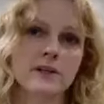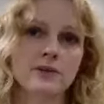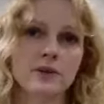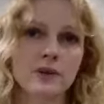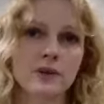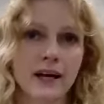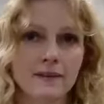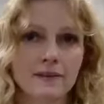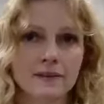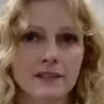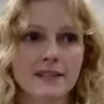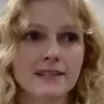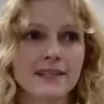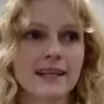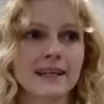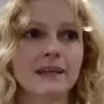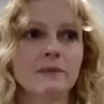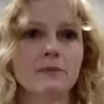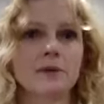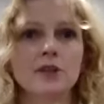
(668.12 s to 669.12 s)
don't have to
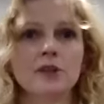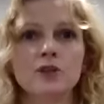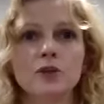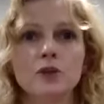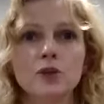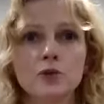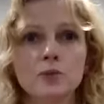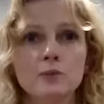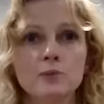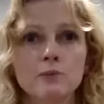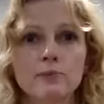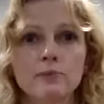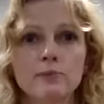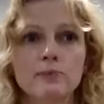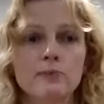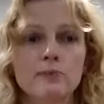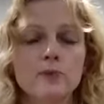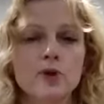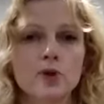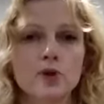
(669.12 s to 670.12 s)
set up a new
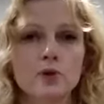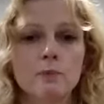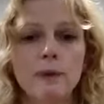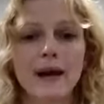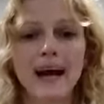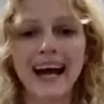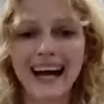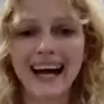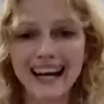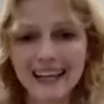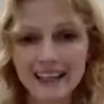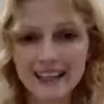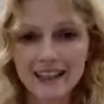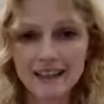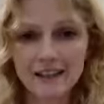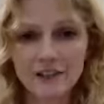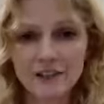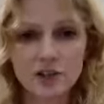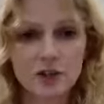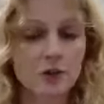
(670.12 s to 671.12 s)

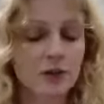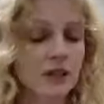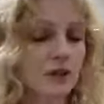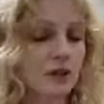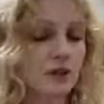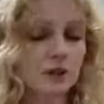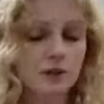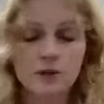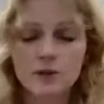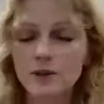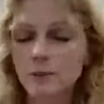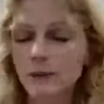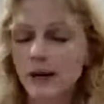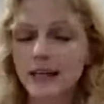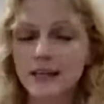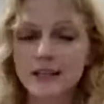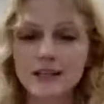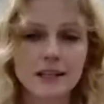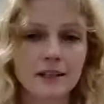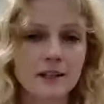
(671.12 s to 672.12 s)
package. You can use the
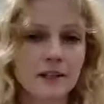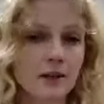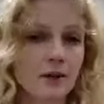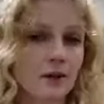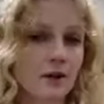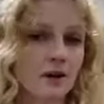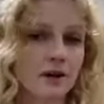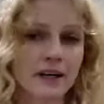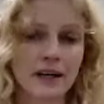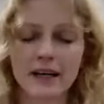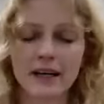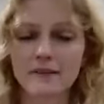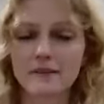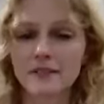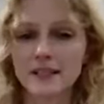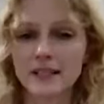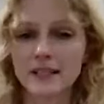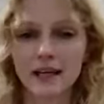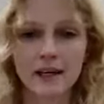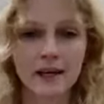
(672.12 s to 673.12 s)
package that you already have
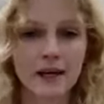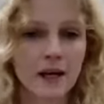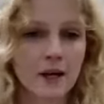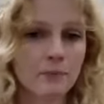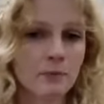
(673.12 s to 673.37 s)
set up.